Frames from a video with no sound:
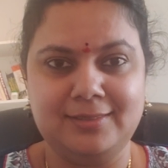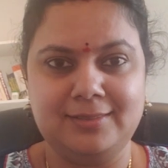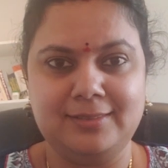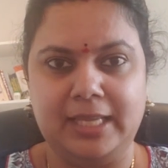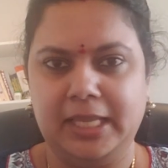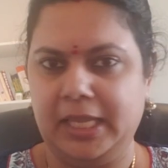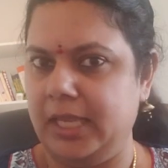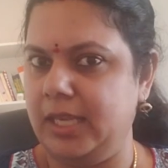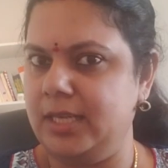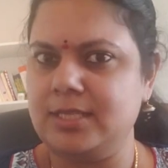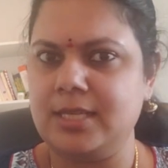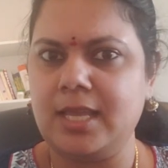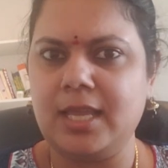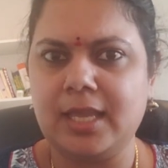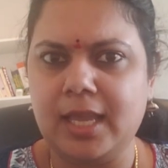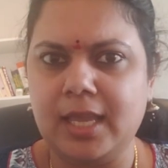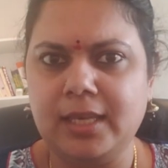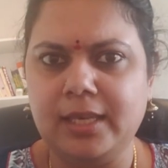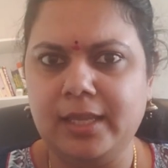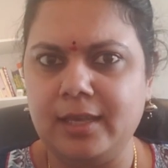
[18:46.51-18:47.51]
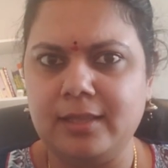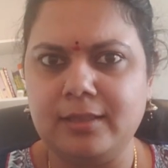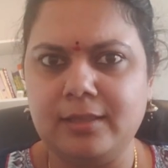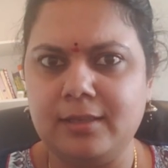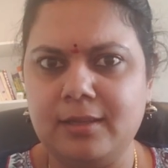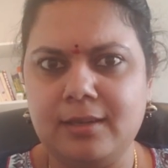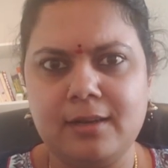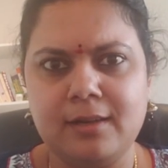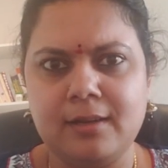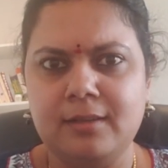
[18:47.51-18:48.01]
He can take any
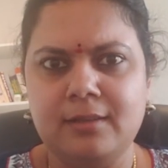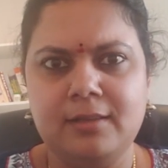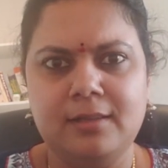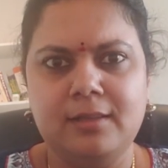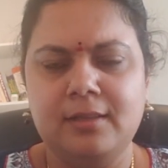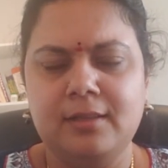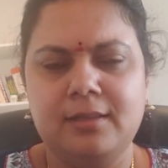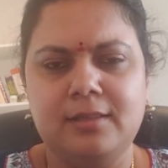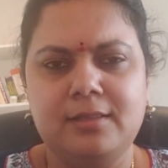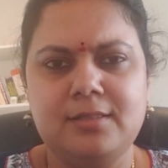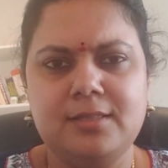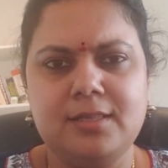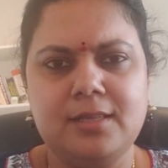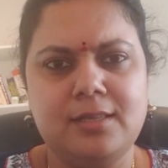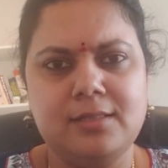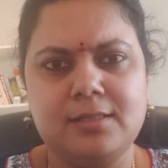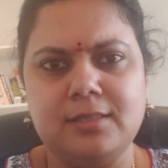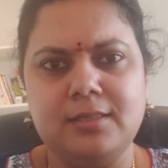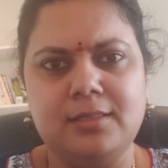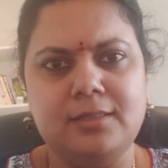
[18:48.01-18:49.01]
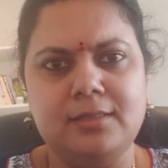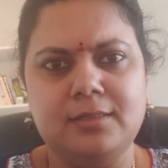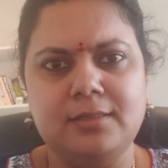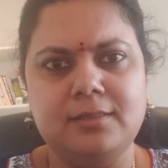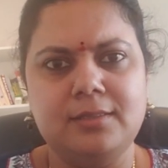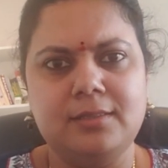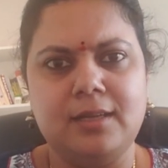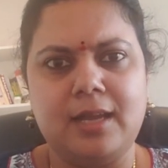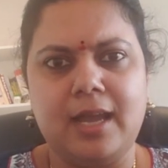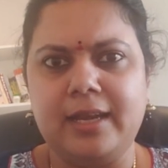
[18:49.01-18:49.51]
other turtle,
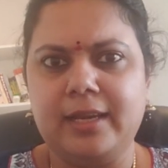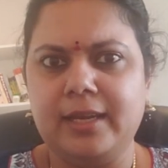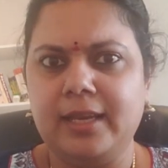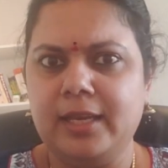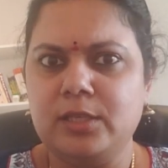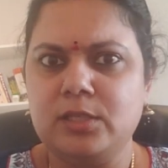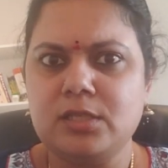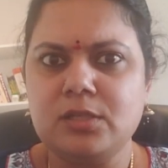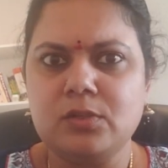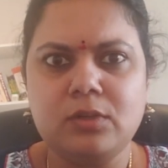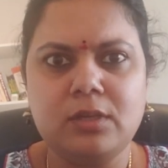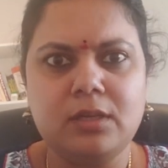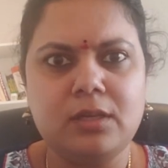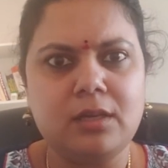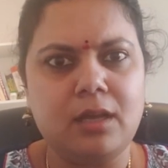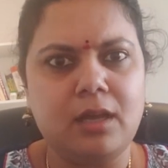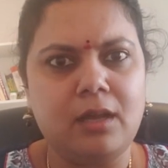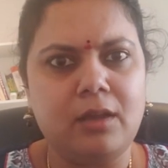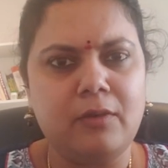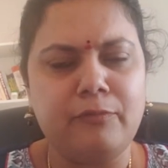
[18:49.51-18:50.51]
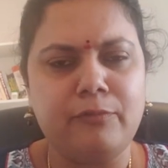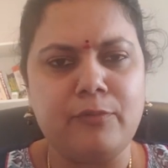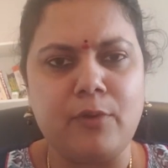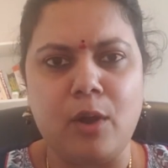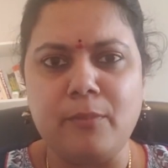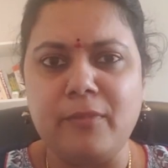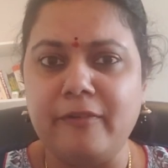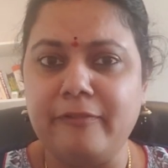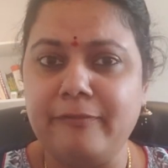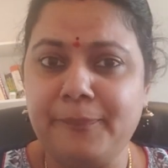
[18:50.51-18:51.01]
and he took a
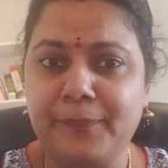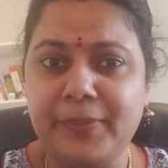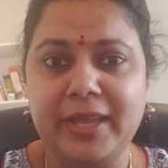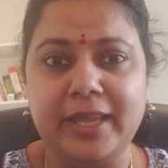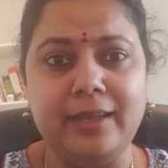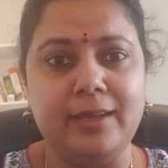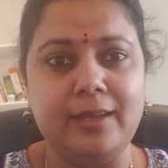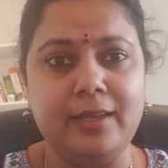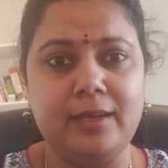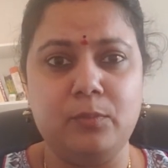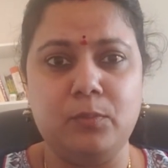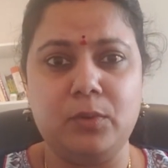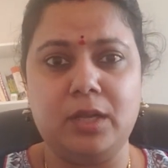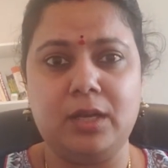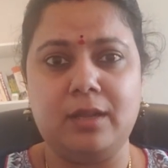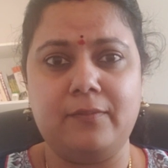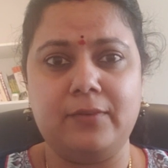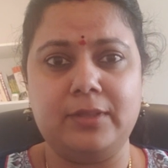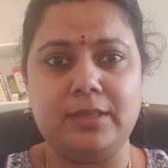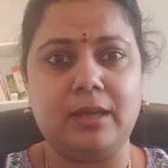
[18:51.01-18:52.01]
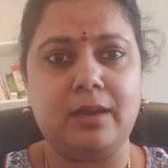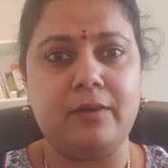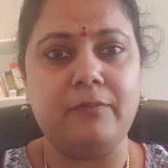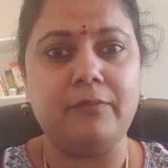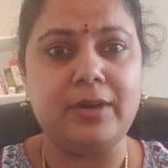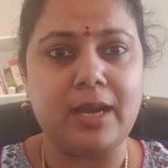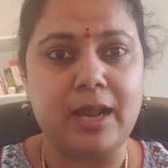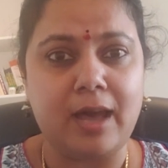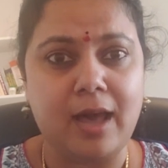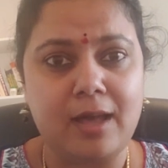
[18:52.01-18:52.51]
form of pig in one avatar,
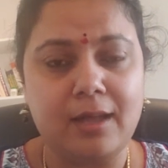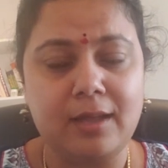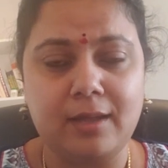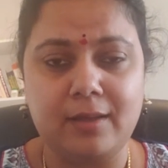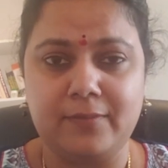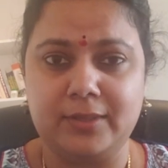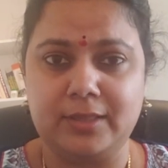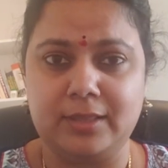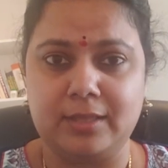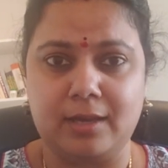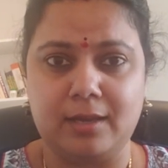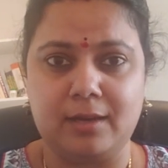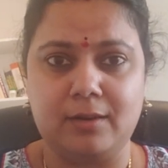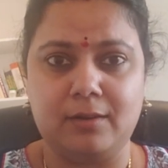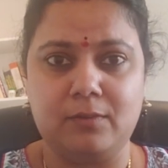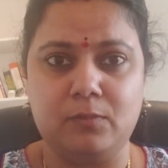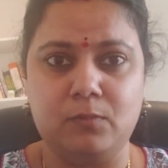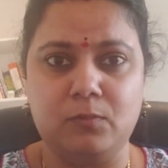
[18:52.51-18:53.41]
Varaha avatar.